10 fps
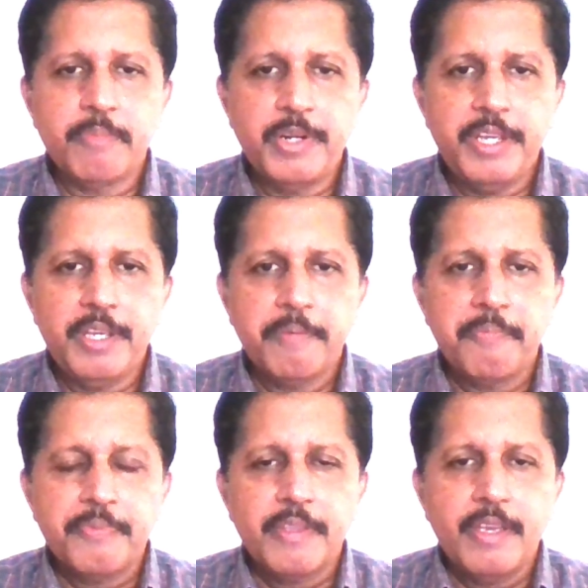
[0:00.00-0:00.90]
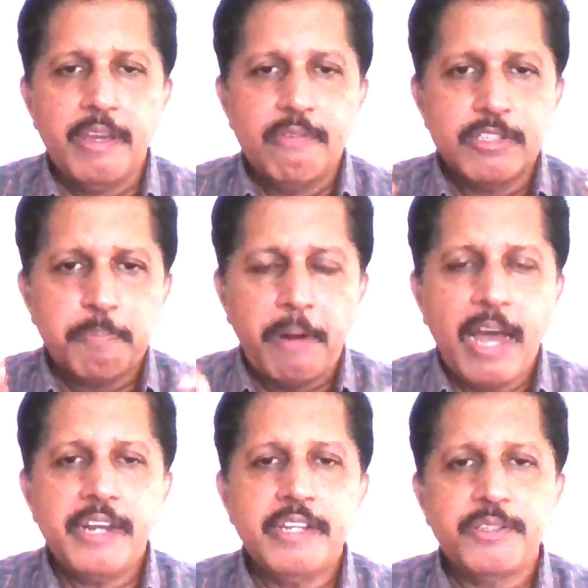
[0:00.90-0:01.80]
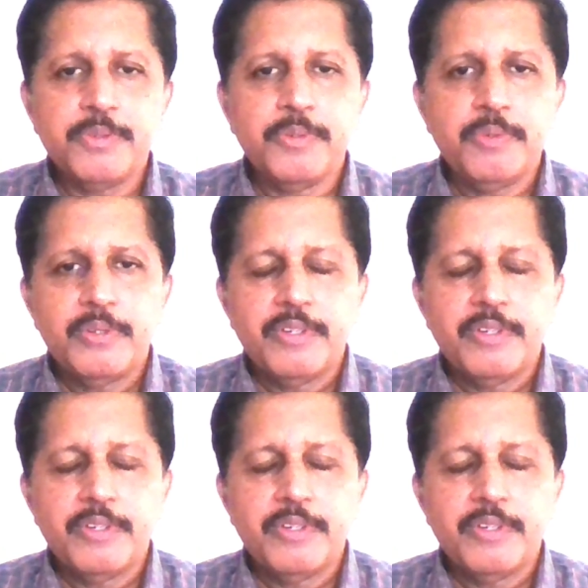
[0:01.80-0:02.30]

Modi was planning to